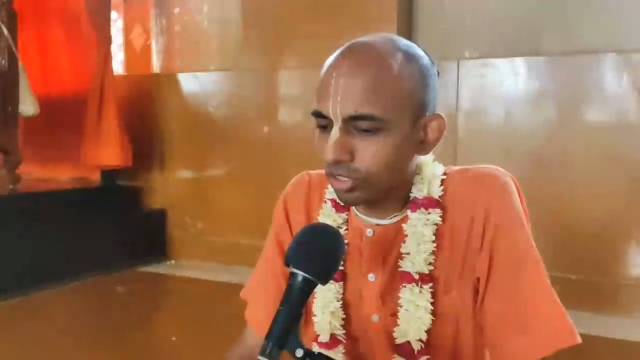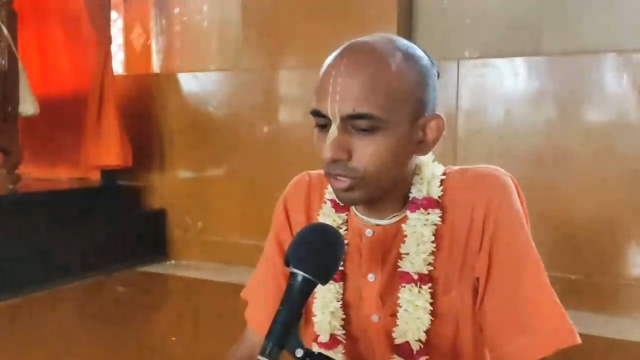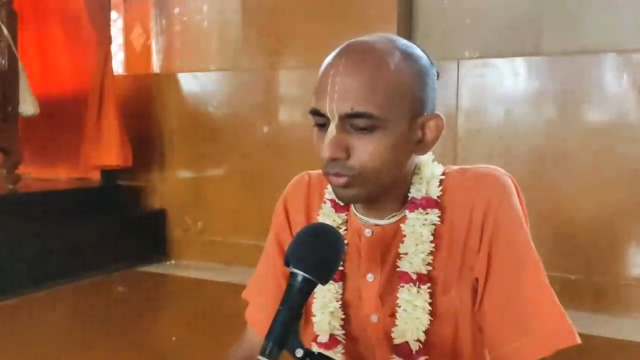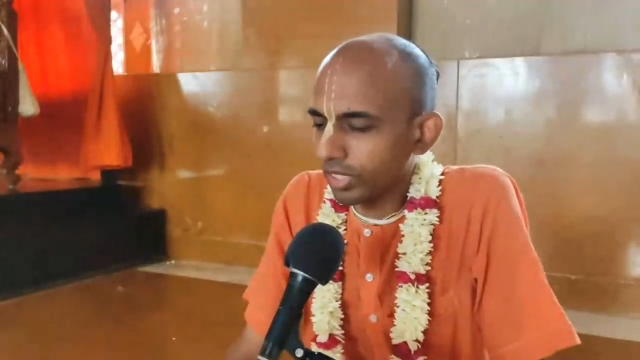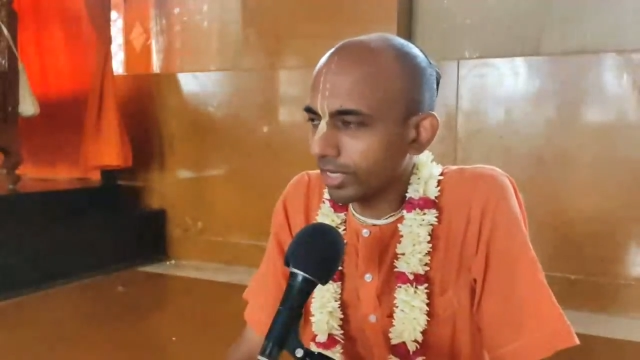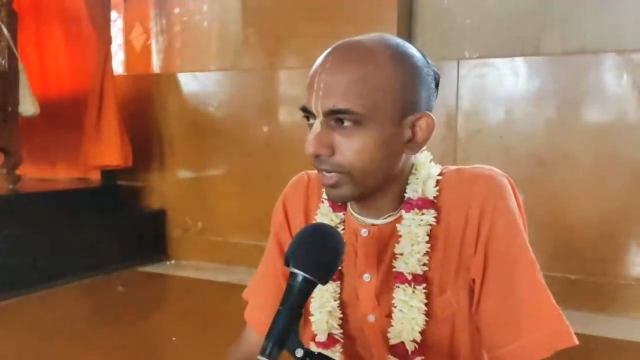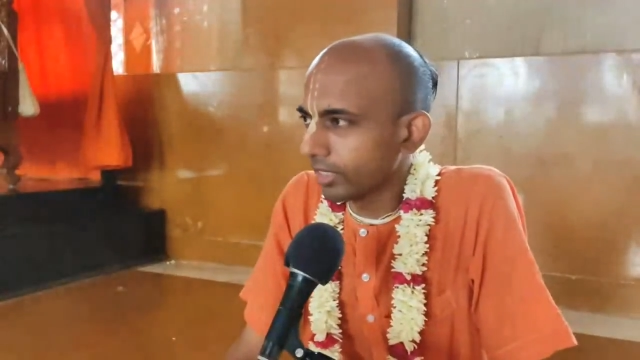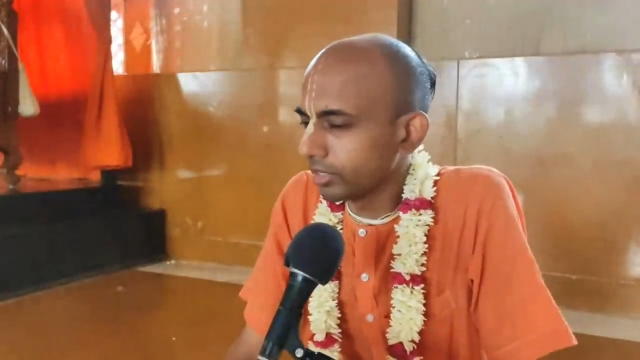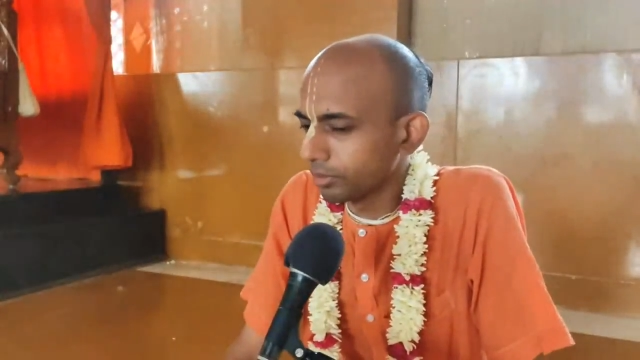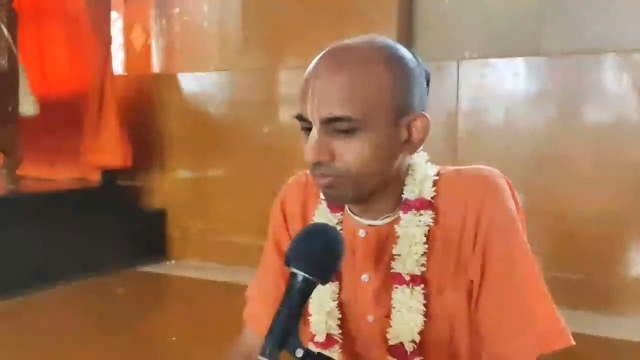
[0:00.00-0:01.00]
things were
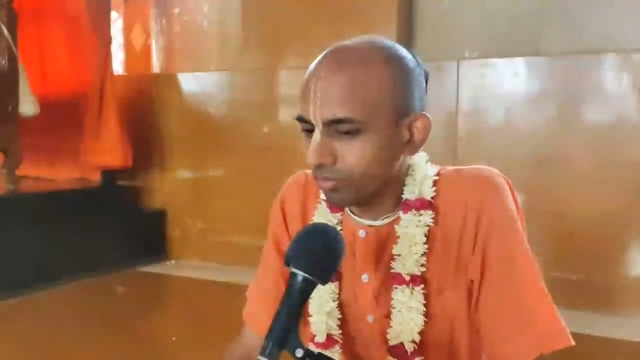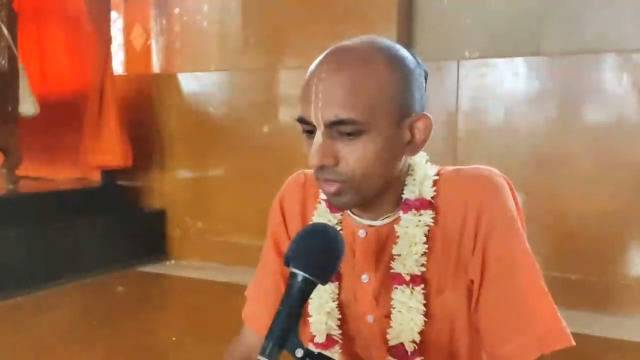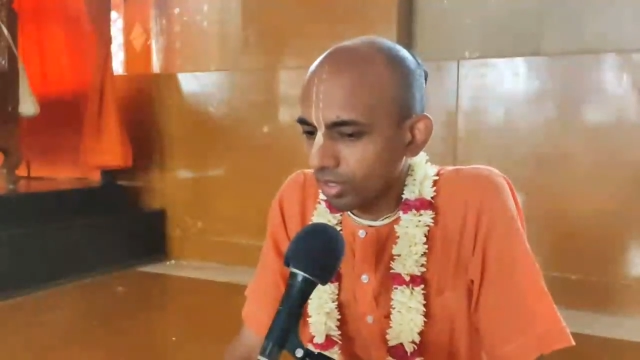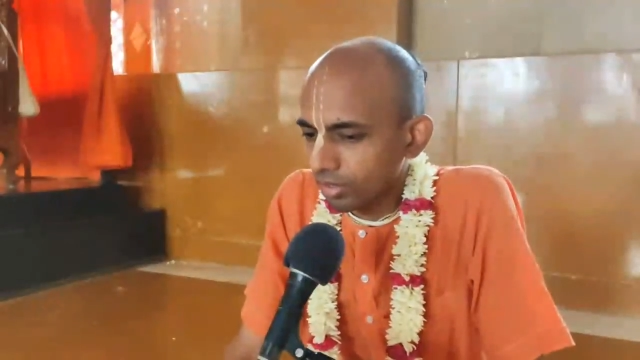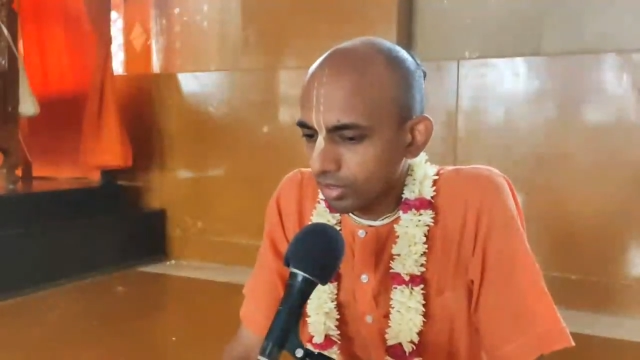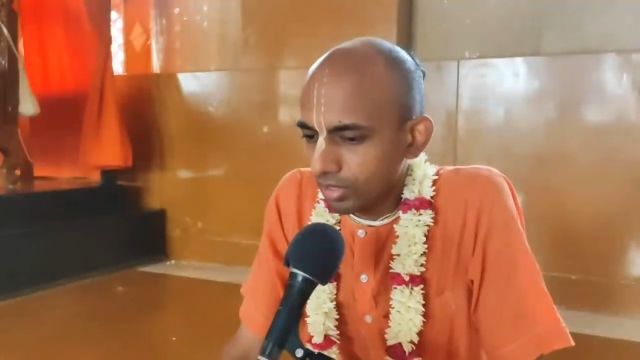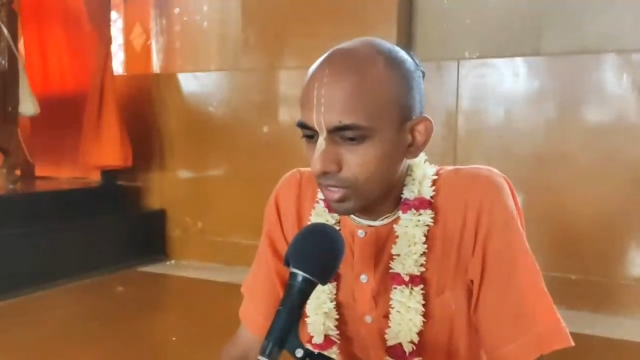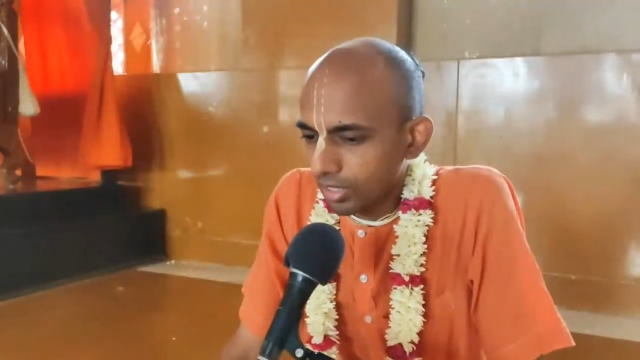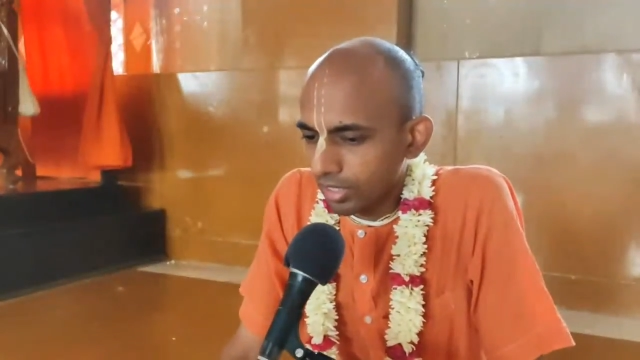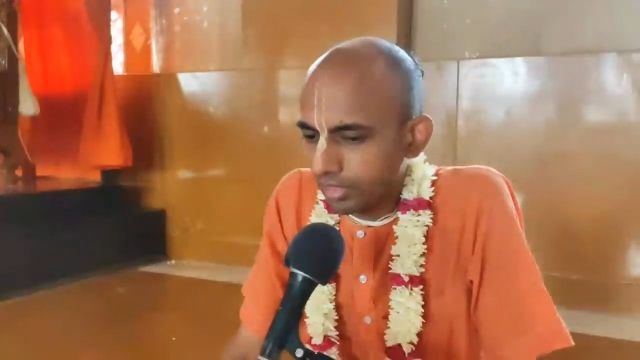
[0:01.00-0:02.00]
current.
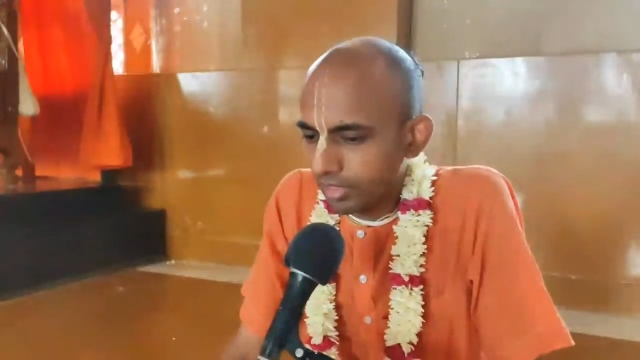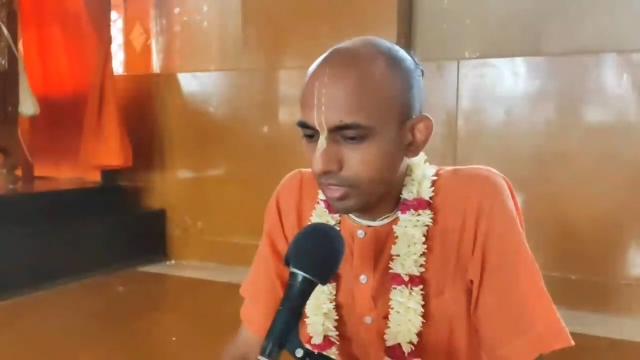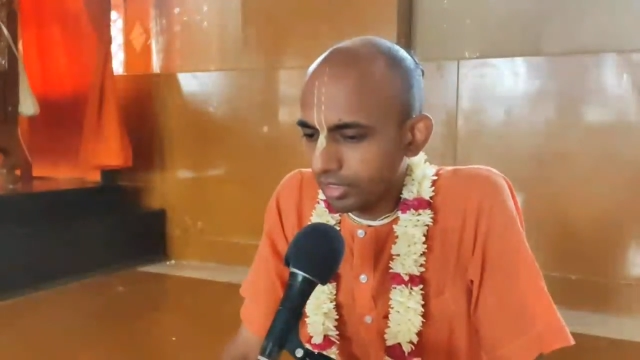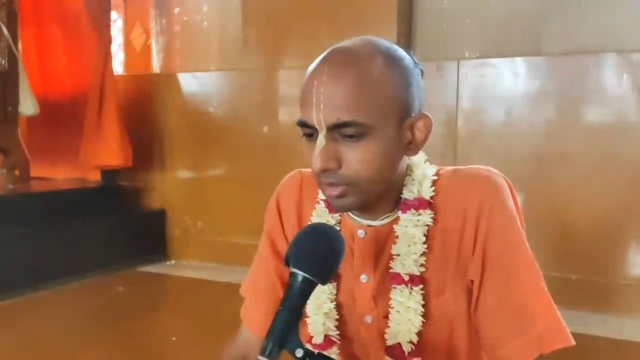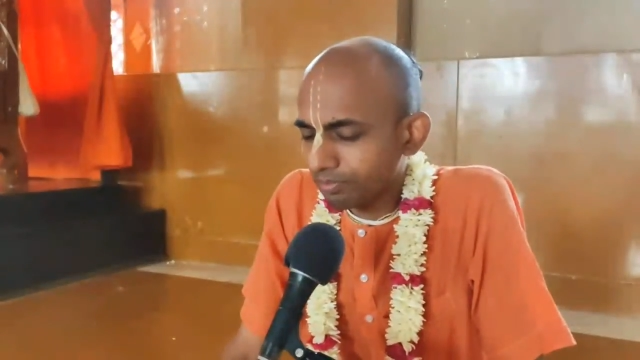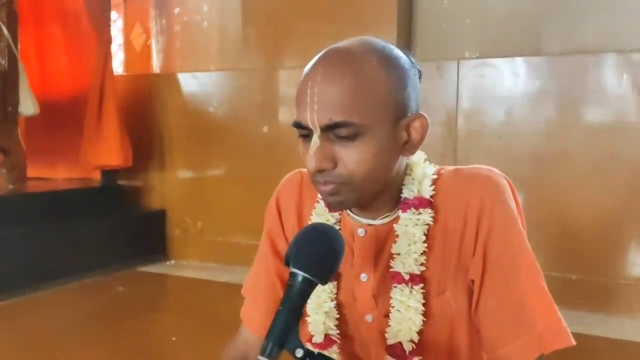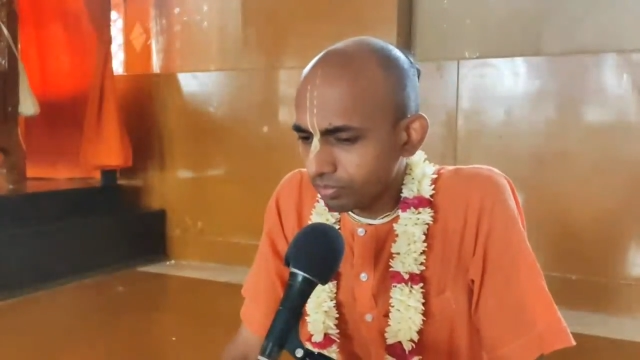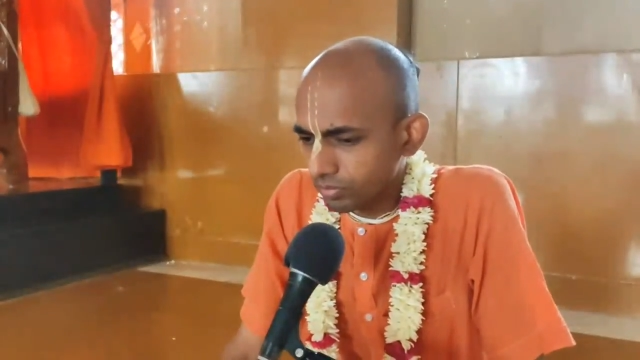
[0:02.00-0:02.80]
And then